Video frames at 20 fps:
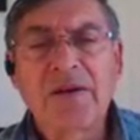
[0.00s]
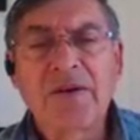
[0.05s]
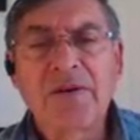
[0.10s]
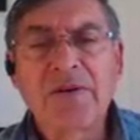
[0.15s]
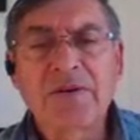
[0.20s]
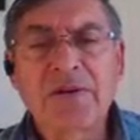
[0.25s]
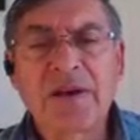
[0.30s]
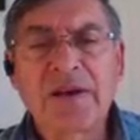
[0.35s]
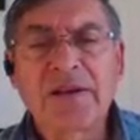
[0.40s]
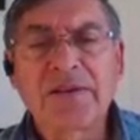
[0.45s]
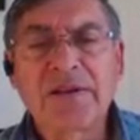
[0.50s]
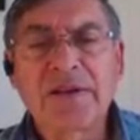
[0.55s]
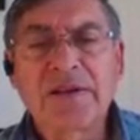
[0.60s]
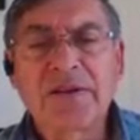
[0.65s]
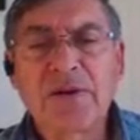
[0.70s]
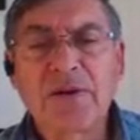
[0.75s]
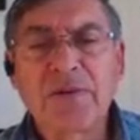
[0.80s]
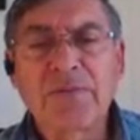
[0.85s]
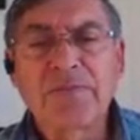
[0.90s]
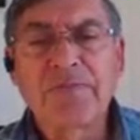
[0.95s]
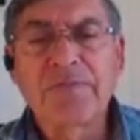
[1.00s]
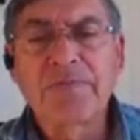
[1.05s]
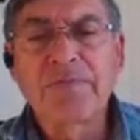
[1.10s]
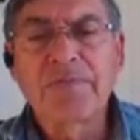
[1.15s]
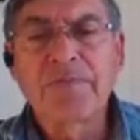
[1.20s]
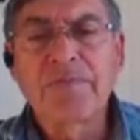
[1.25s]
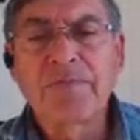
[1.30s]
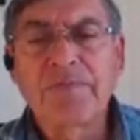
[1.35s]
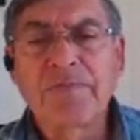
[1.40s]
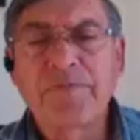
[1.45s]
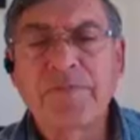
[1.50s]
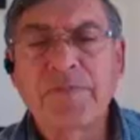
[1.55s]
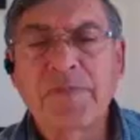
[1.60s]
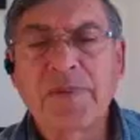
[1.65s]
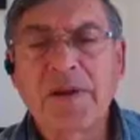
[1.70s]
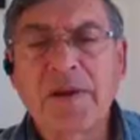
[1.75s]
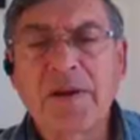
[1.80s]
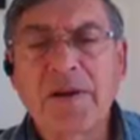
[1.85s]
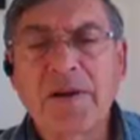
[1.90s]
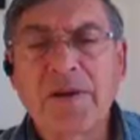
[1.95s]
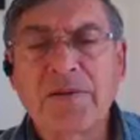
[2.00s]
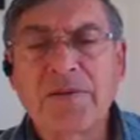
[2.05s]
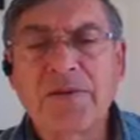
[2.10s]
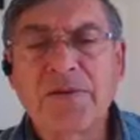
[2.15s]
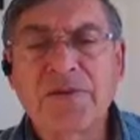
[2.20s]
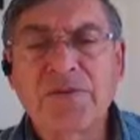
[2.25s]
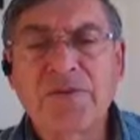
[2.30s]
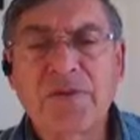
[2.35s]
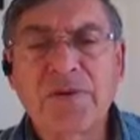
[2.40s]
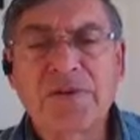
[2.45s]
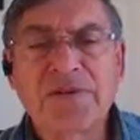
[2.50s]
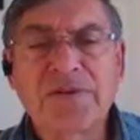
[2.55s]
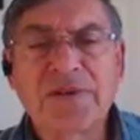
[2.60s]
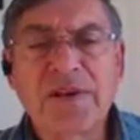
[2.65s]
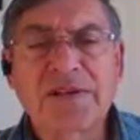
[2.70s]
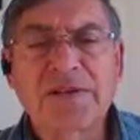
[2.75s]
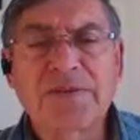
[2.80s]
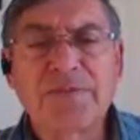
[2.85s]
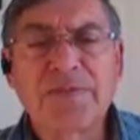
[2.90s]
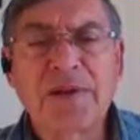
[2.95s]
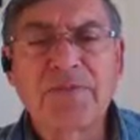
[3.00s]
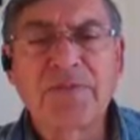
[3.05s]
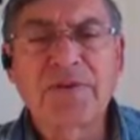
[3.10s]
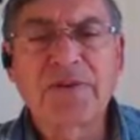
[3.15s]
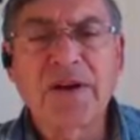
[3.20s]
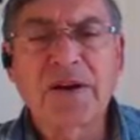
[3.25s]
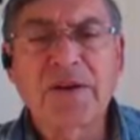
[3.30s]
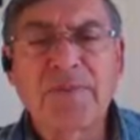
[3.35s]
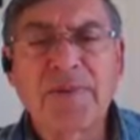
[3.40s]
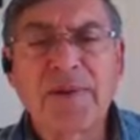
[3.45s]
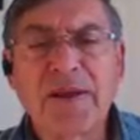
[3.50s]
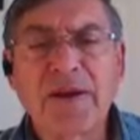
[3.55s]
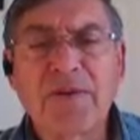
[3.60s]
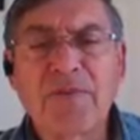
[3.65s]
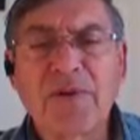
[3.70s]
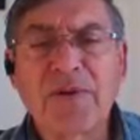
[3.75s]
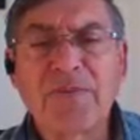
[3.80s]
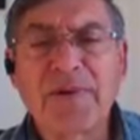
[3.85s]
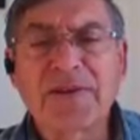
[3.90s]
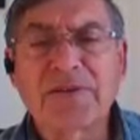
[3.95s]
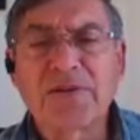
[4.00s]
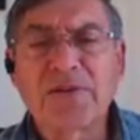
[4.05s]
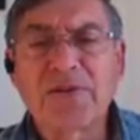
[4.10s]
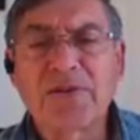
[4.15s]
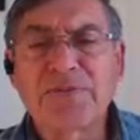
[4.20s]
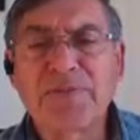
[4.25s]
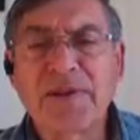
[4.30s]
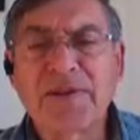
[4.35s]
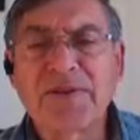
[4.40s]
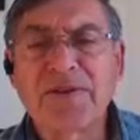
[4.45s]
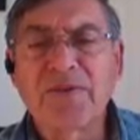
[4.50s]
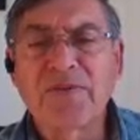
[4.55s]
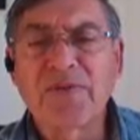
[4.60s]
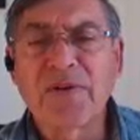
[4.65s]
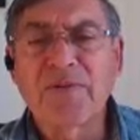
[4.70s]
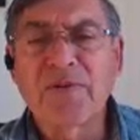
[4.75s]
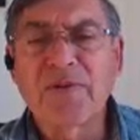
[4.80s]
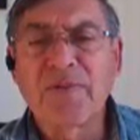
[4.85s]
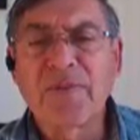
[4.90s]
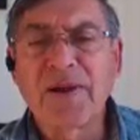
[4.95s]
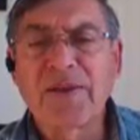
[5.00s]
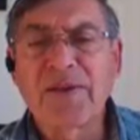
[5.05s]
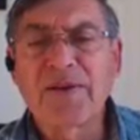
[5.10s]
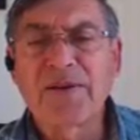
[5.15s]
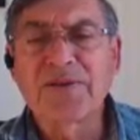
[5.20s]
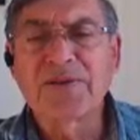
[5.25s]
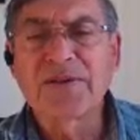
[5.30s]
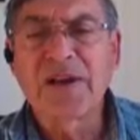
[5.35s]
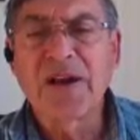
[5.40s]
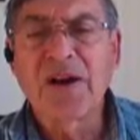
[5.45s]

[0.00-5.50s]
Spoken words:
Okay, Lino, used for assessment. We talked about that. What makes closed method different from others?